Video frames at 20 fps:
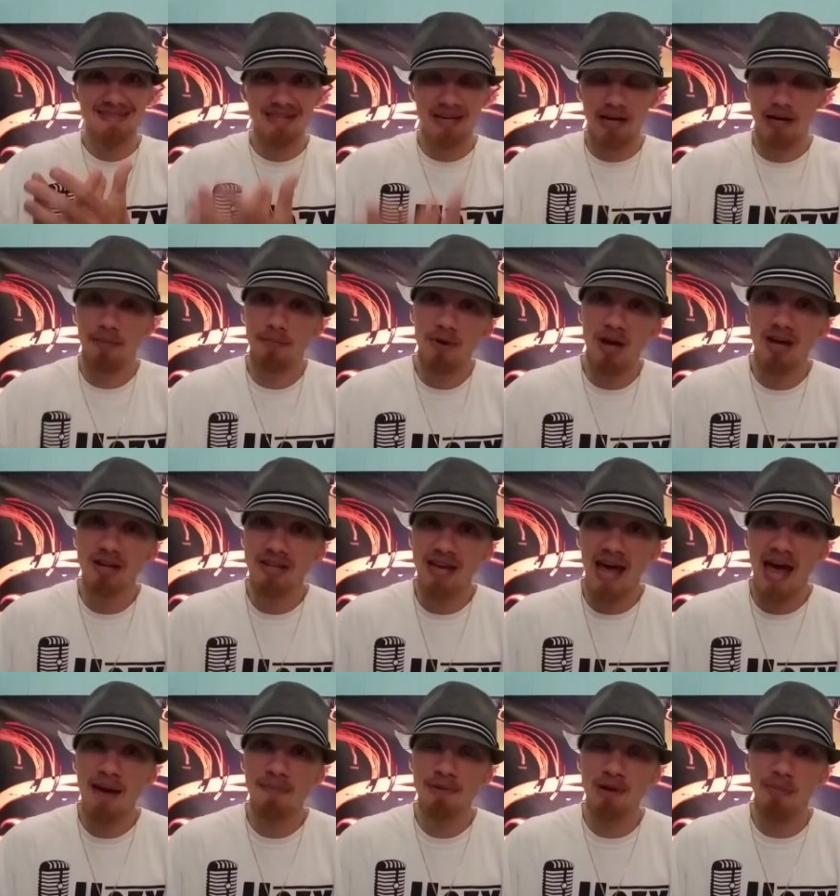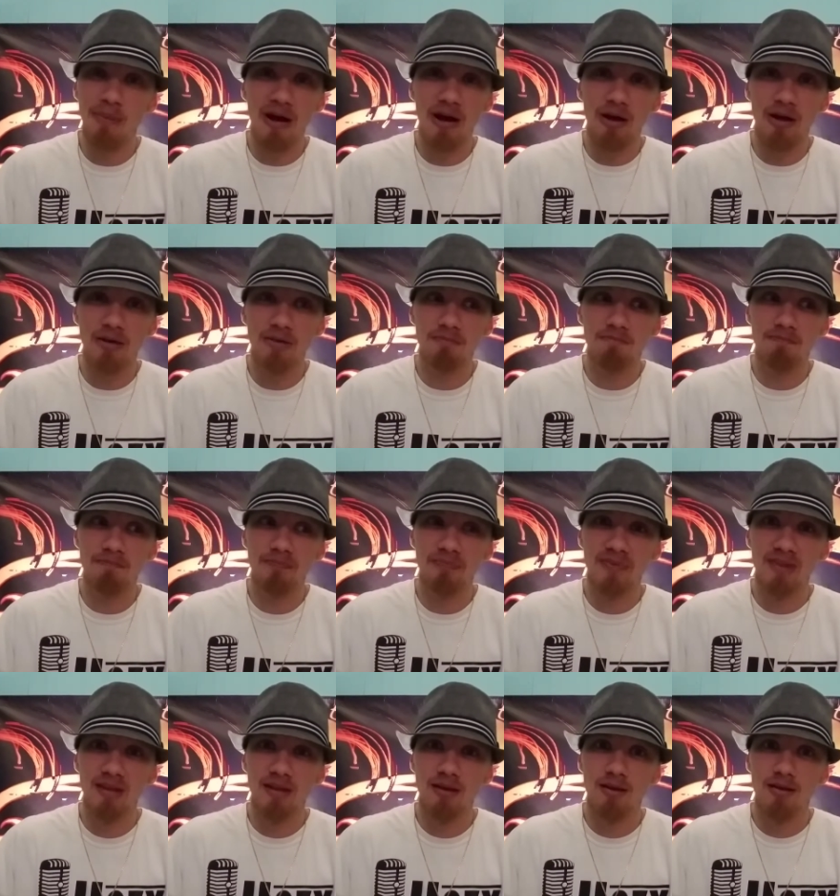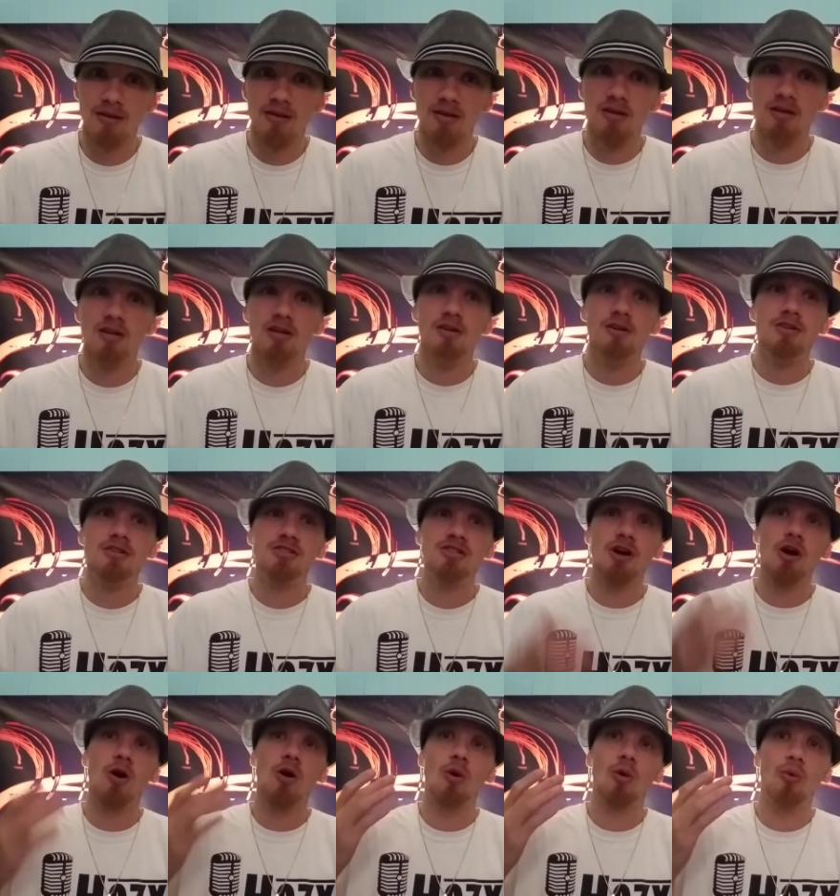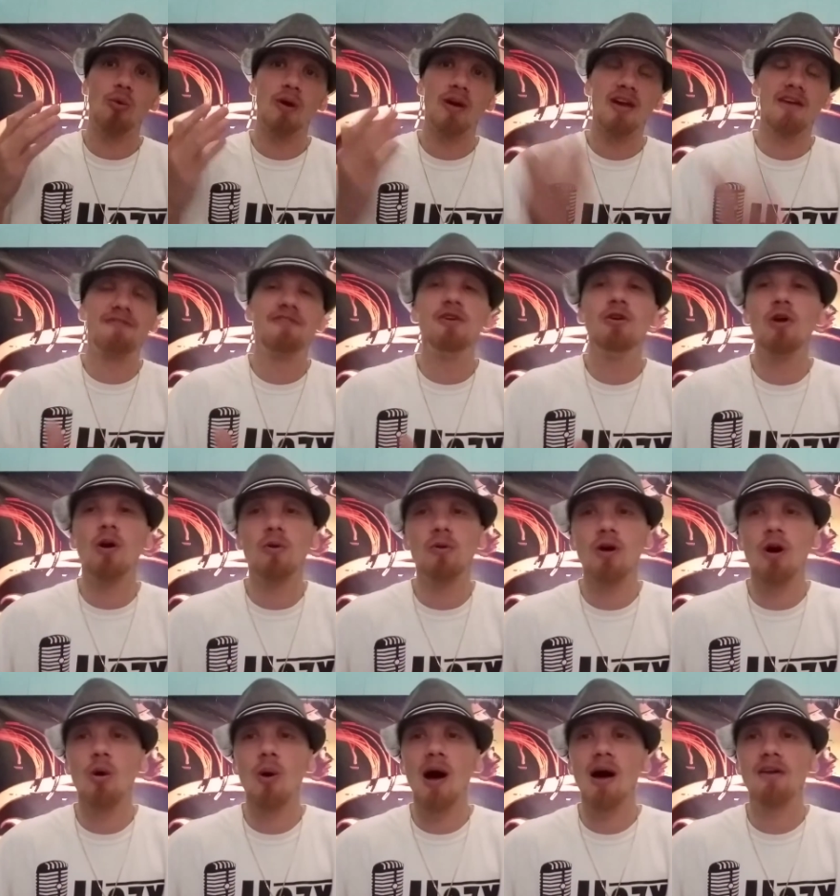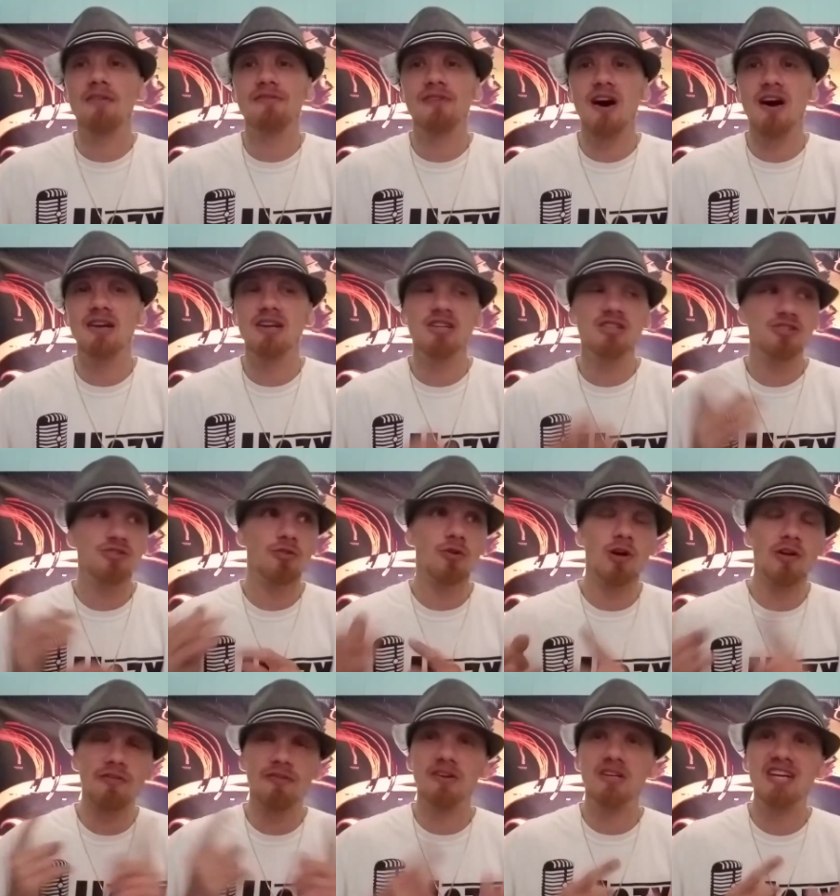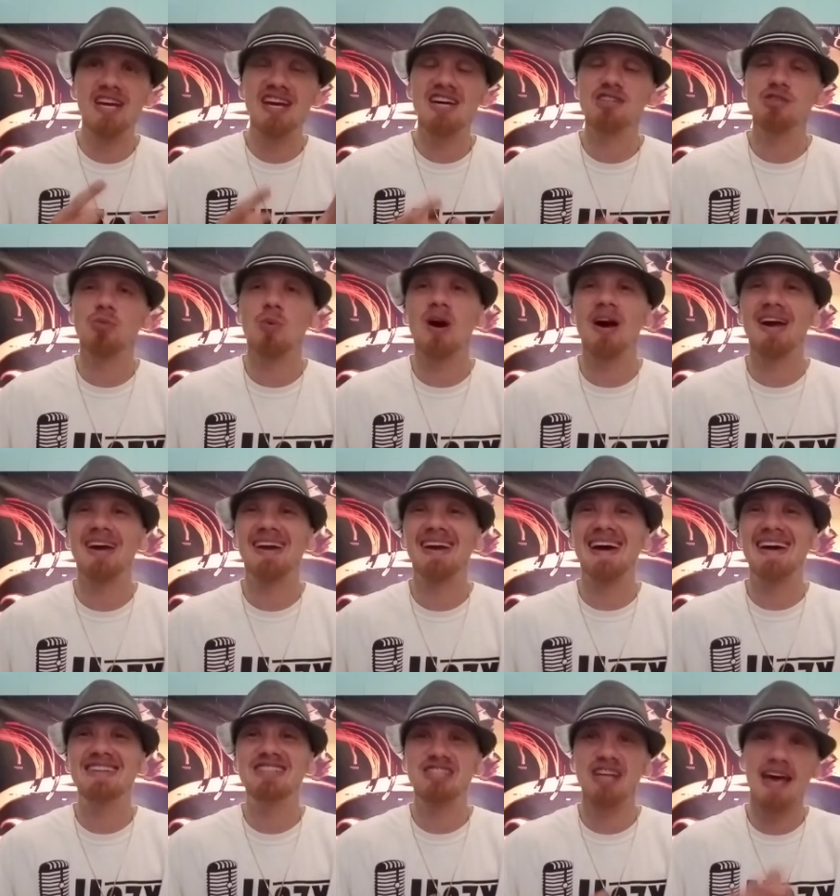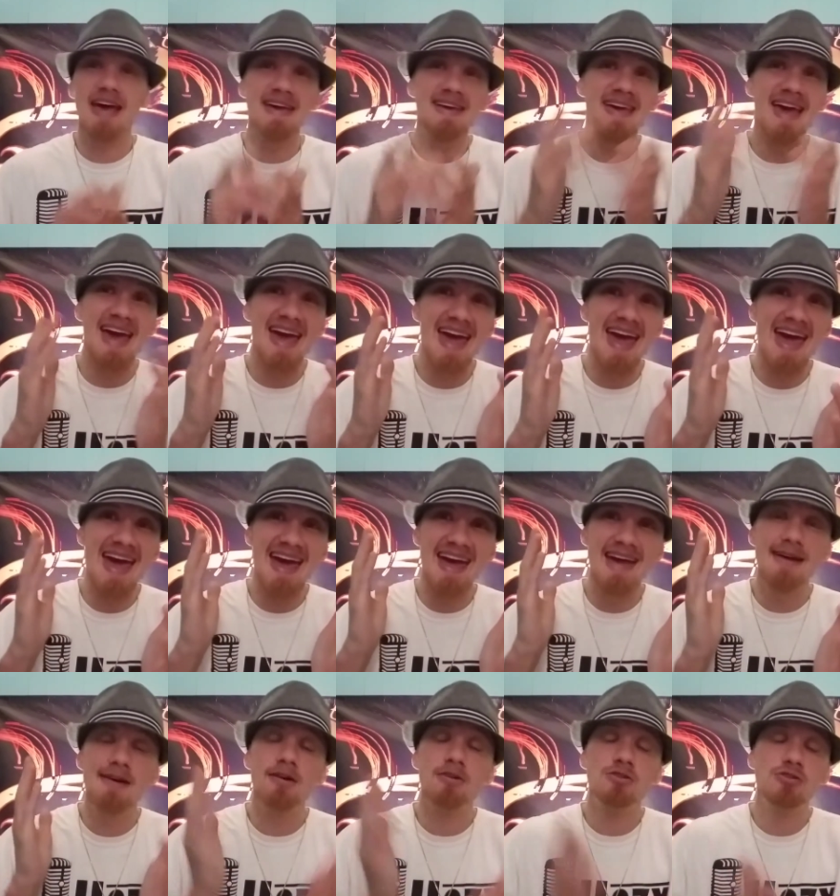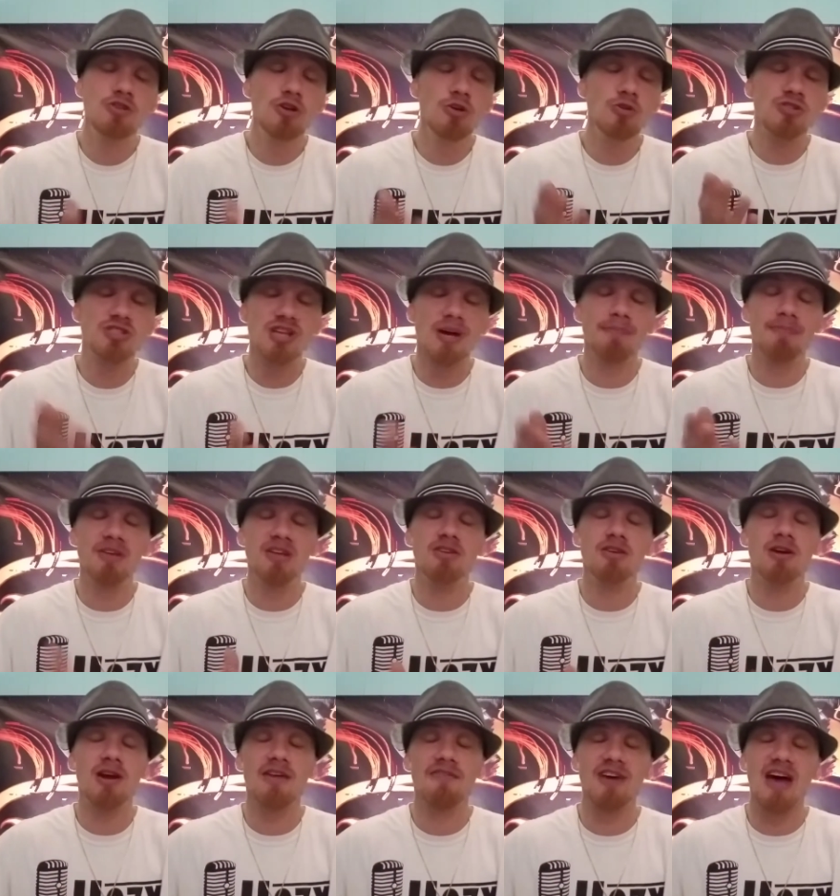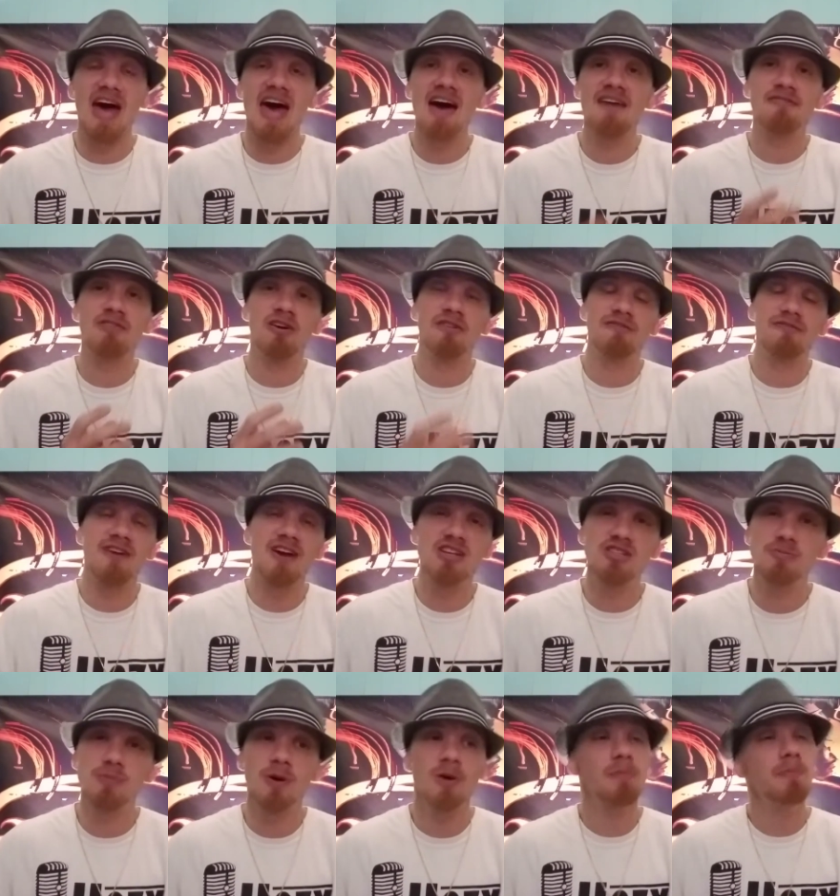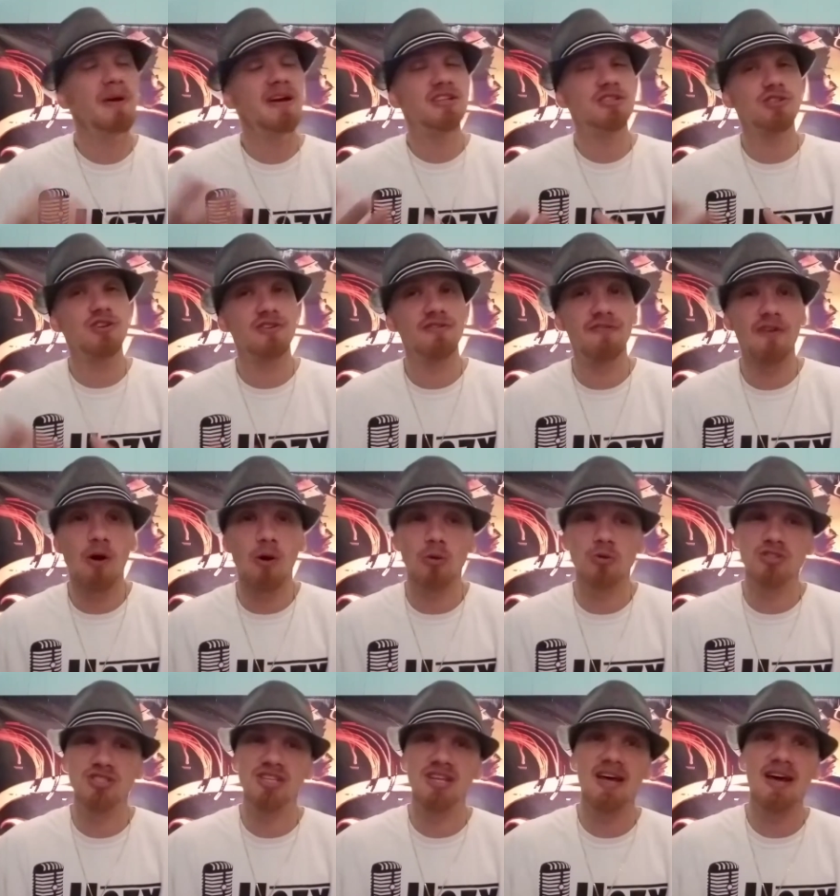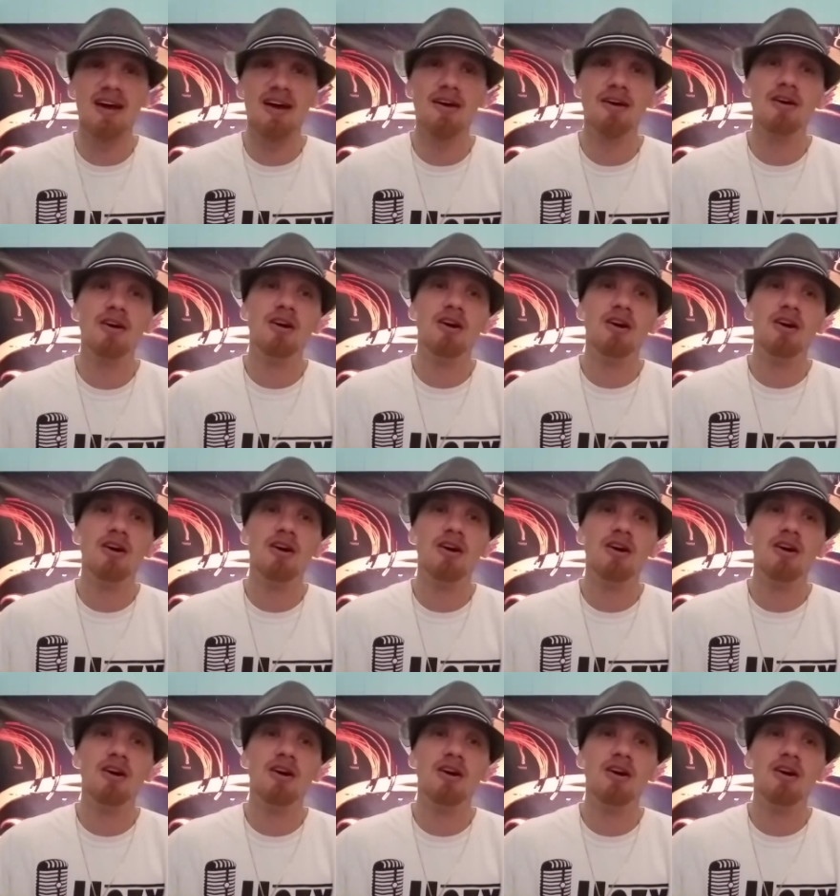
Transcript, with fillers: And I'm kind of happy about it. So, if you don't know how to find us, look for DSYNH, aka Do Something You Never Have on Facebook. Make sure you follow us there.